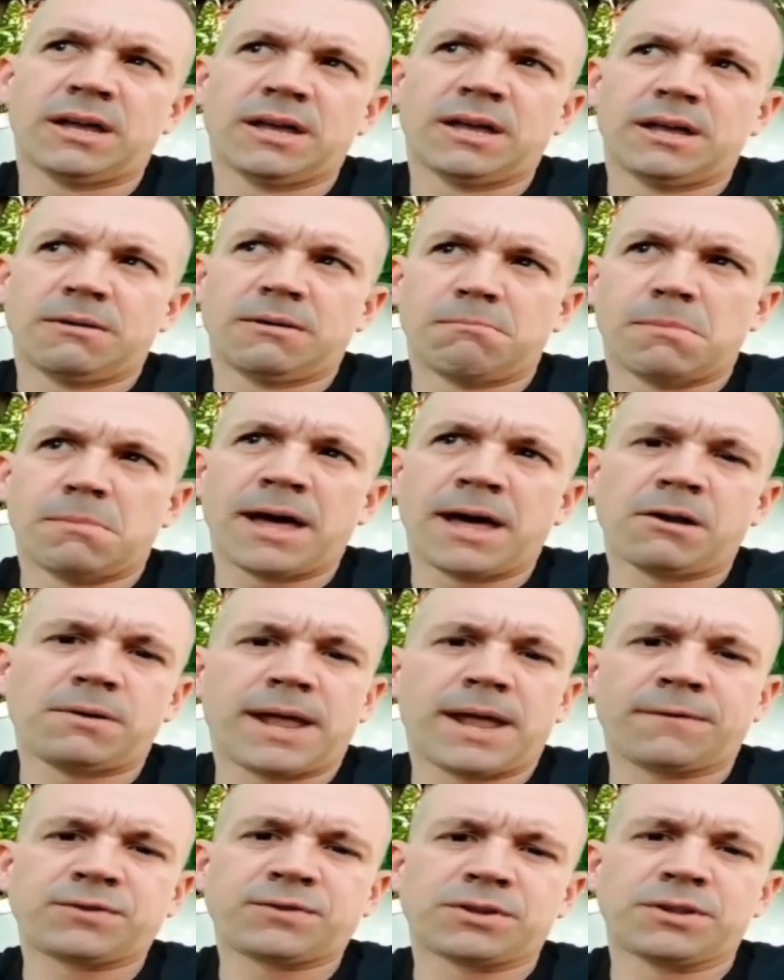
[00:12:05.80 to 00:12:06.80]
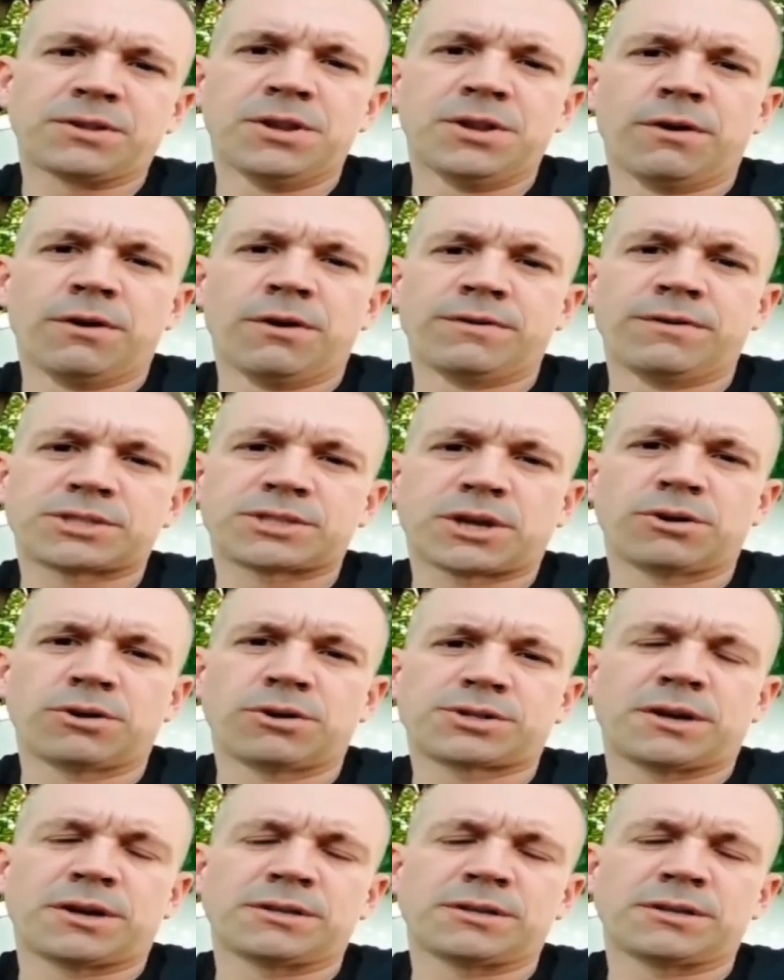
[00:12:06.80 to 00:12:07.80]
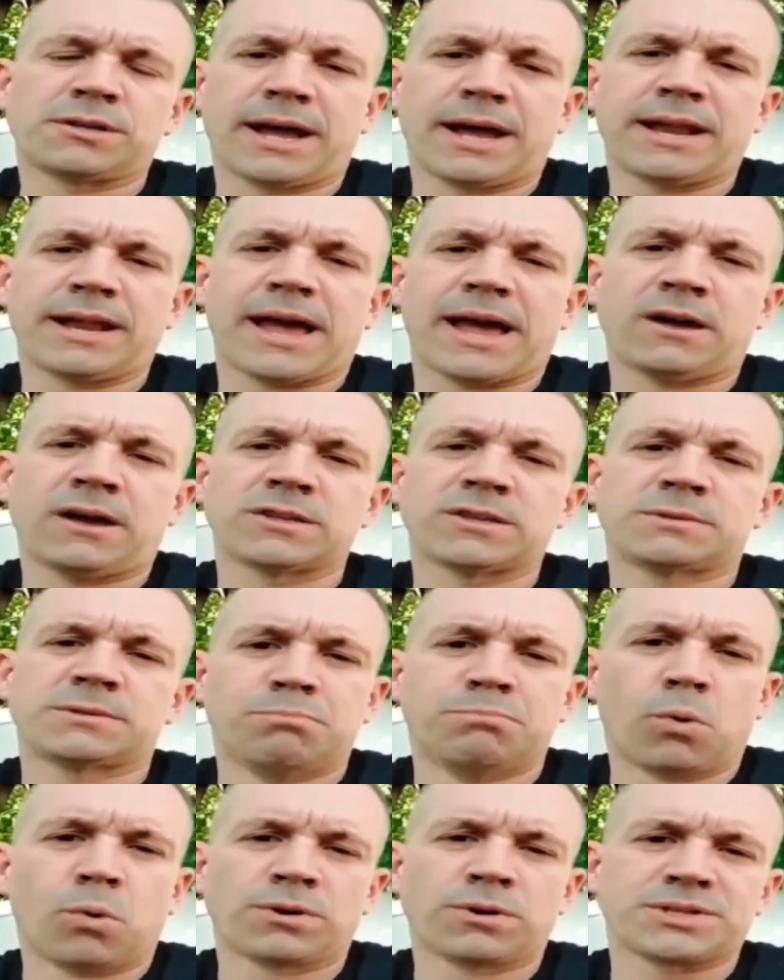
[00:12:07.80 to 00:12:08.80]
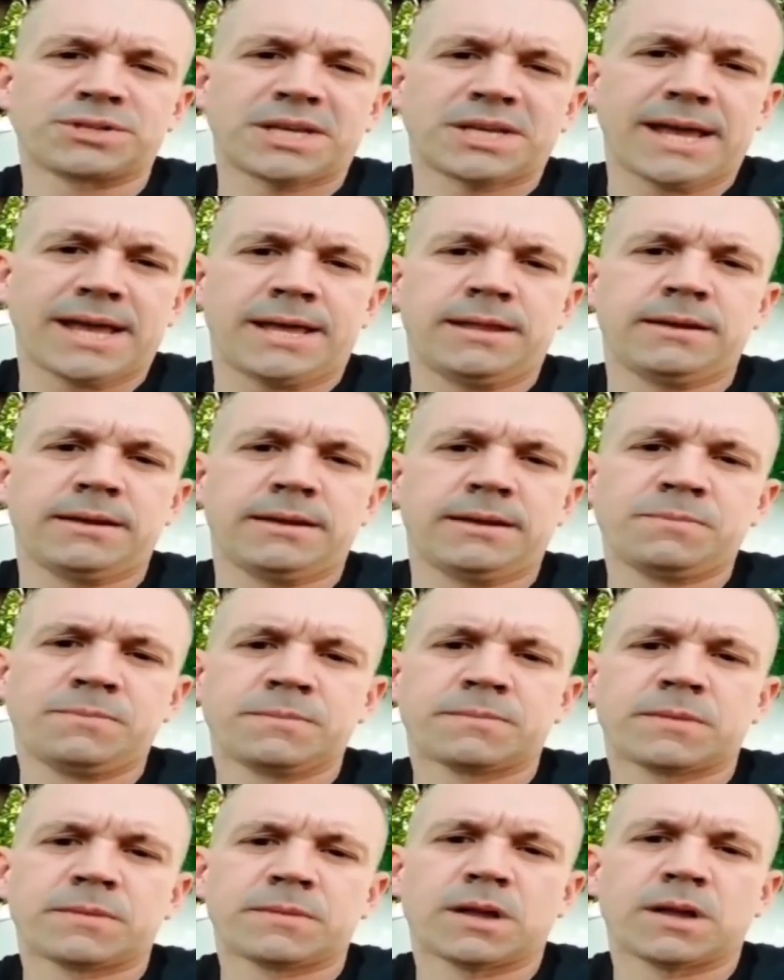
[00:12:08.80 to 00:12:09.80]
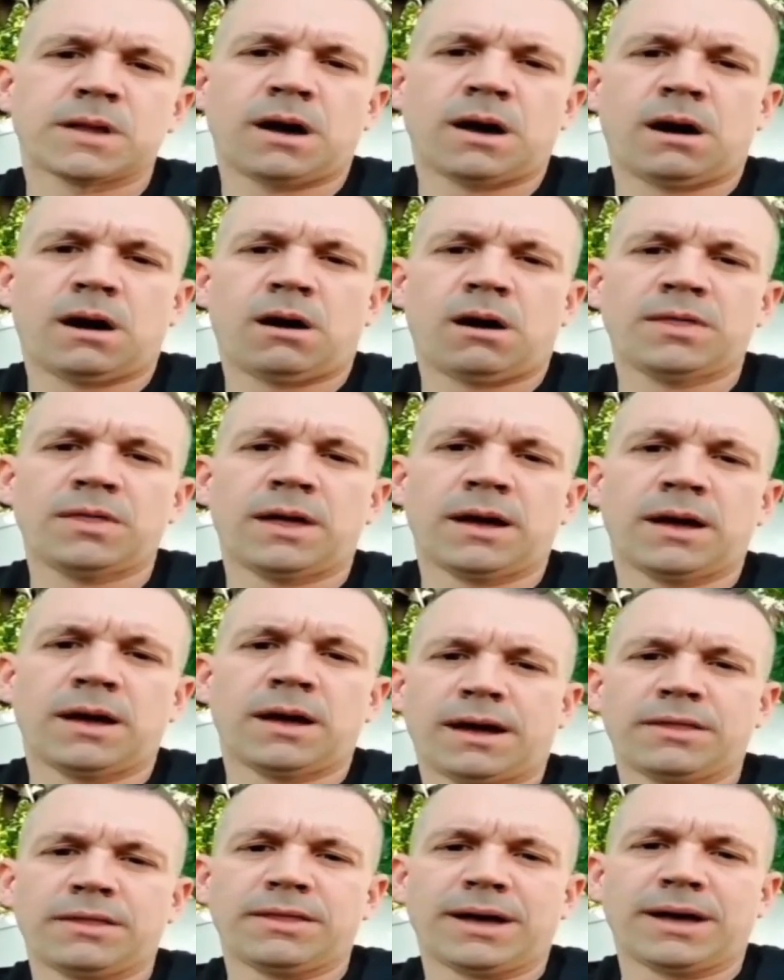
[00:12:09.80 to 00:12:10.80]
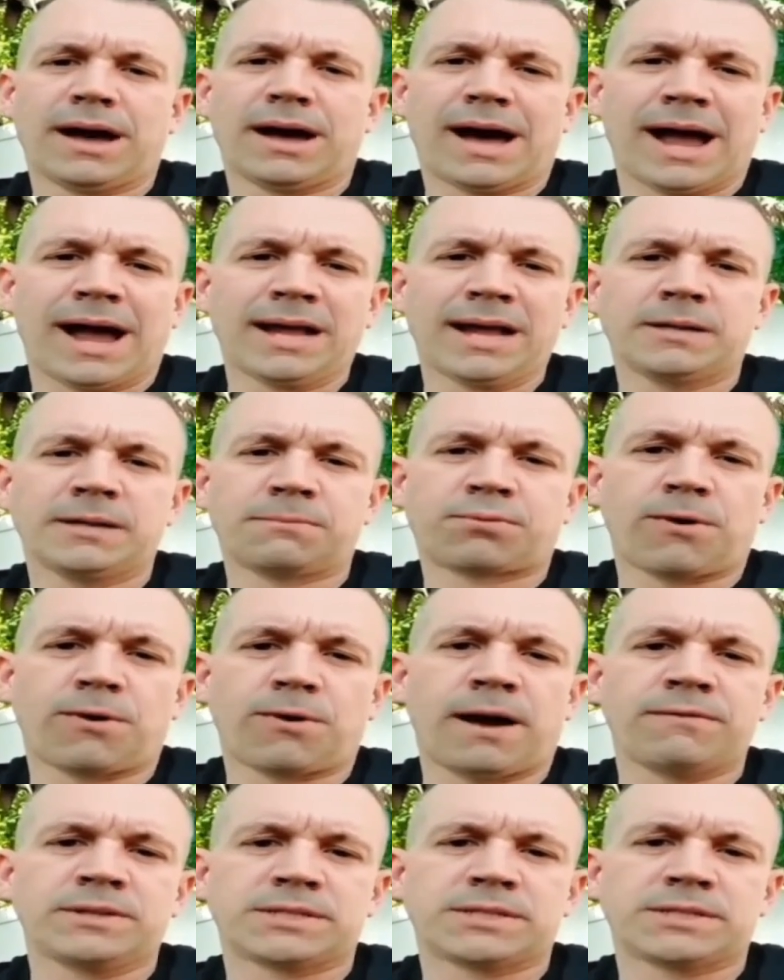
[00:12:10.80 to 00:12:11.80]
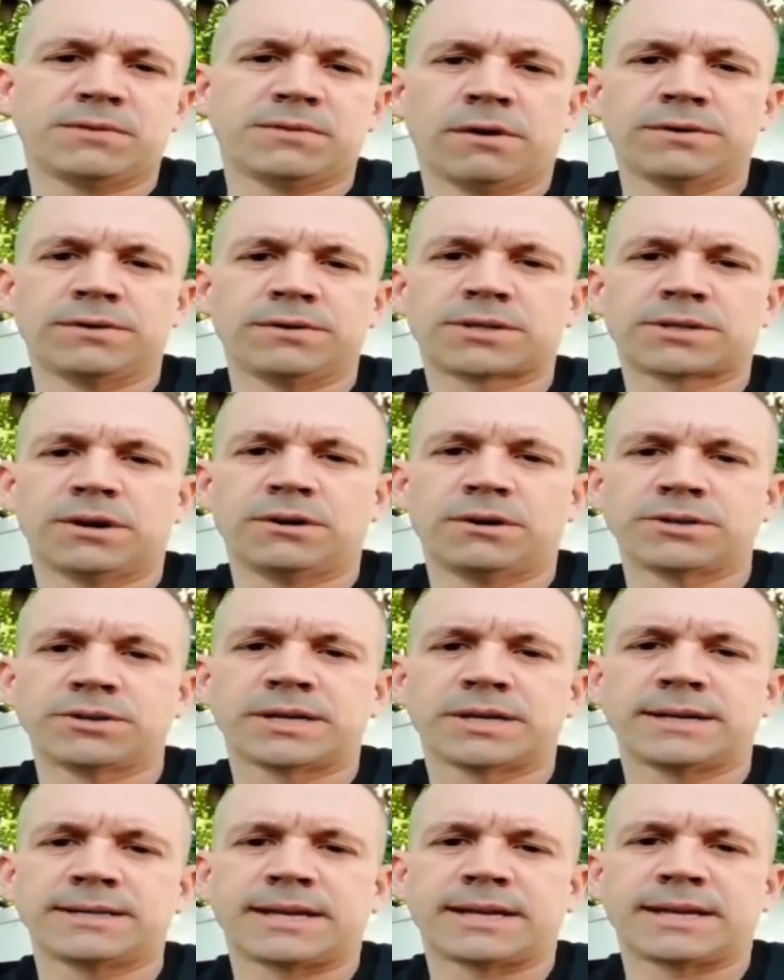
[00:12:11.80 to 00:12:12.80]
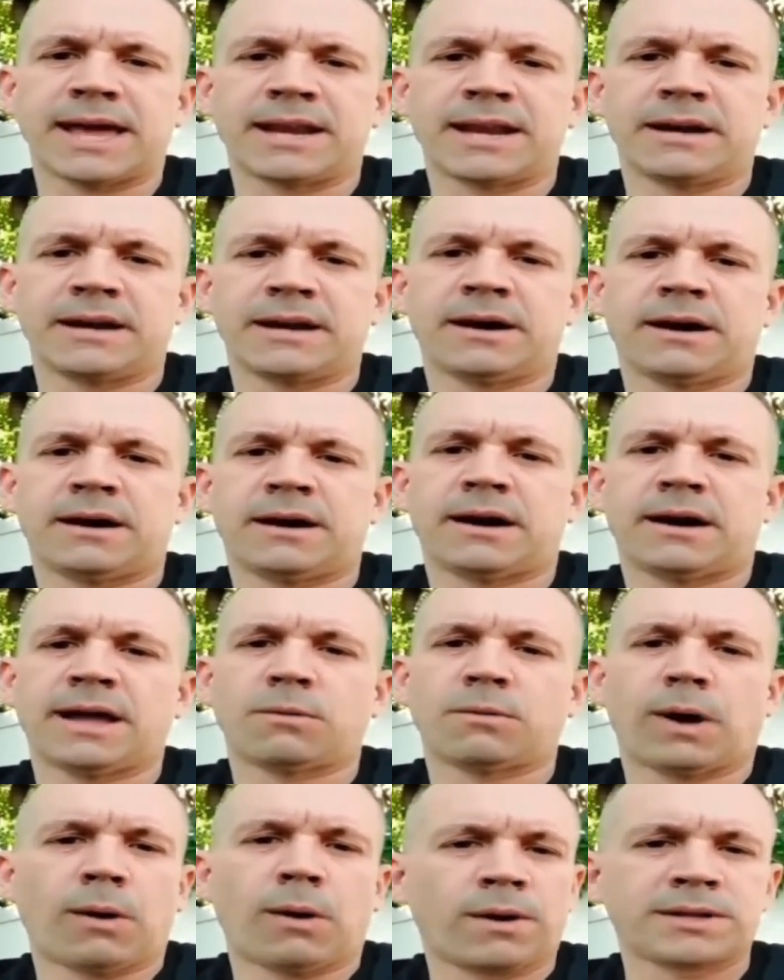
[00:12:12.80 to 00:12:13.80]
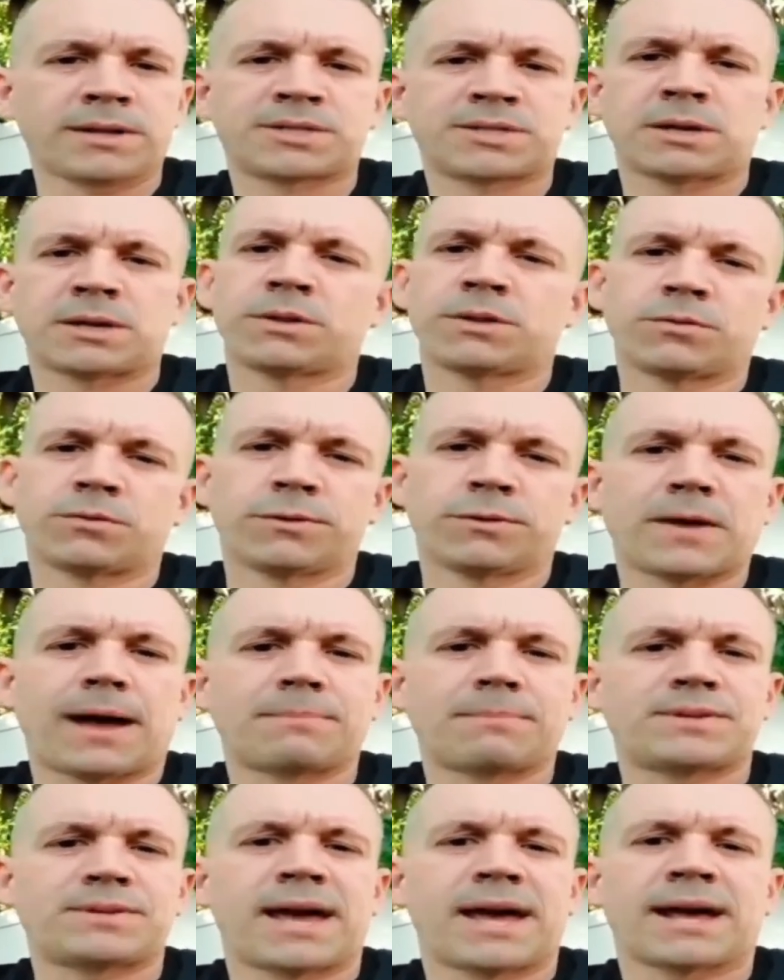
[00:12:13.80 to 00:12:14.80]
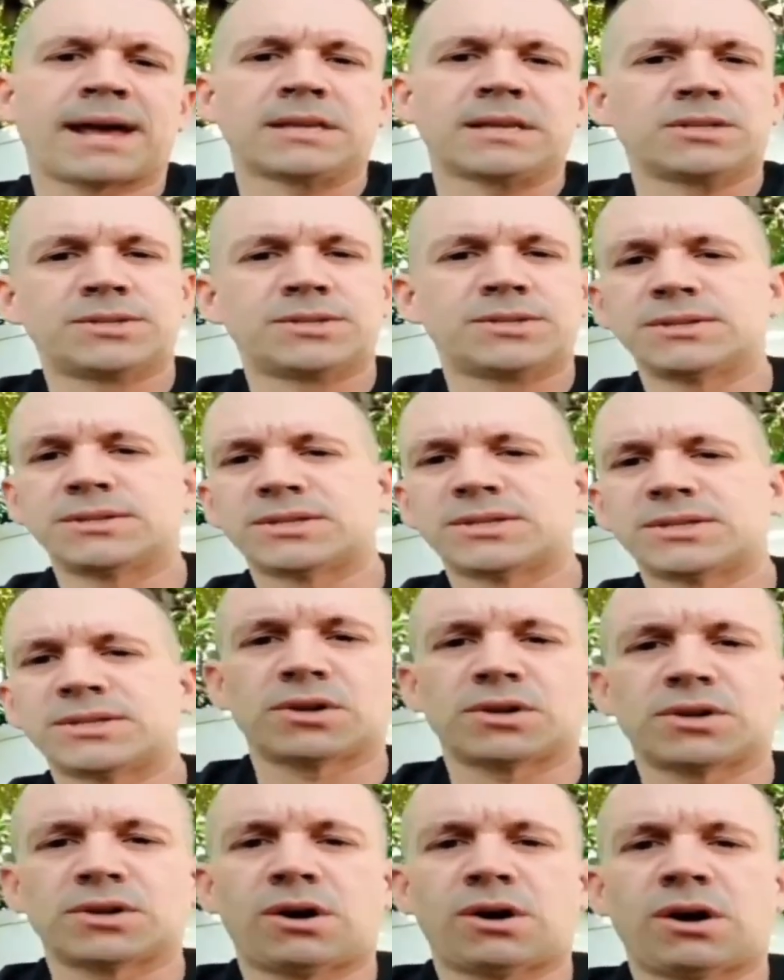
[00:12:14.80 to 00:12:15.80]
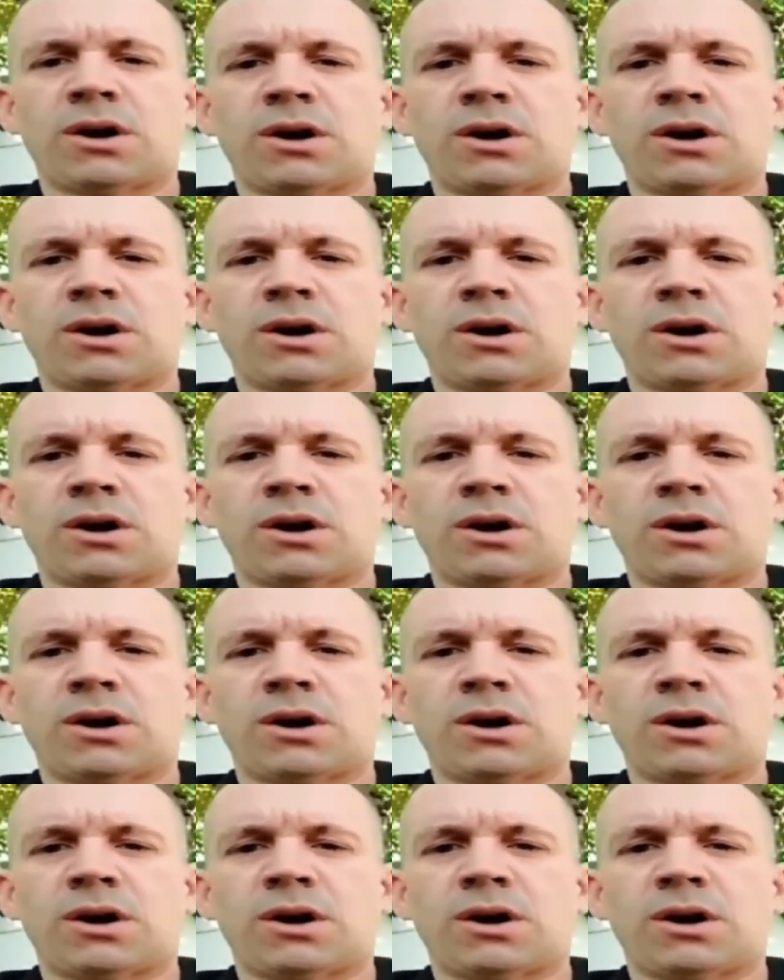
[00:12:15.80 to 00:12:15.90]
modeled after the Nova Scotia Lighthouse Boar's Head on the island province of Nova Scotia in Canada. I wanted something with a rooftop deck, and as soon as I saw